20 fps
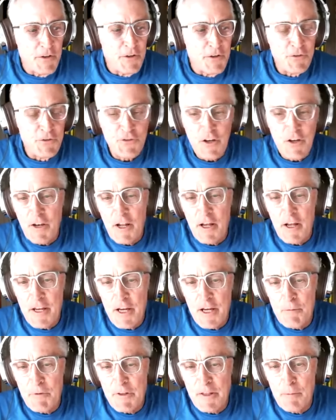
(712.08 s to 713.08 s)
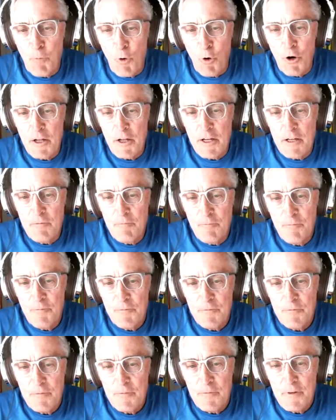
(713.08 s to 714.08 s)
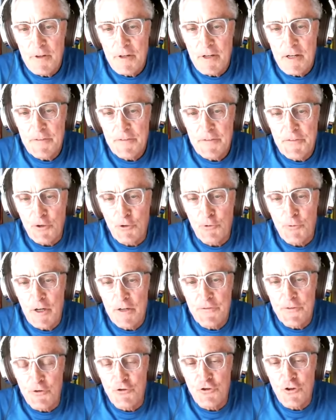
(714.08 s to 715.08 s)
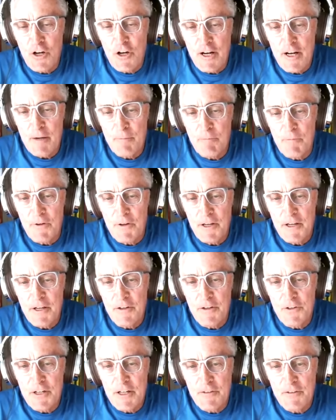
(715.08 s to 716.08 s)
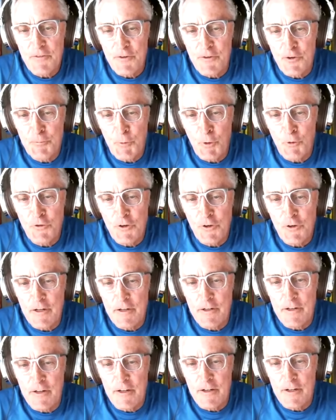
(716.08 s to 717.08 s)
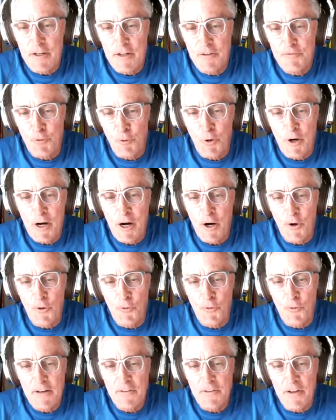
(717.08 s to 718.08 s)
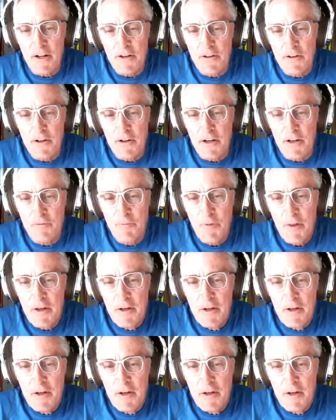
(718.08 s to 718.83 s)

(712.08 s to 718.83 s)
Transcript: 7 a.m. in the morning at their at their job, and yet they're supposed to get in a four-hour ride that day.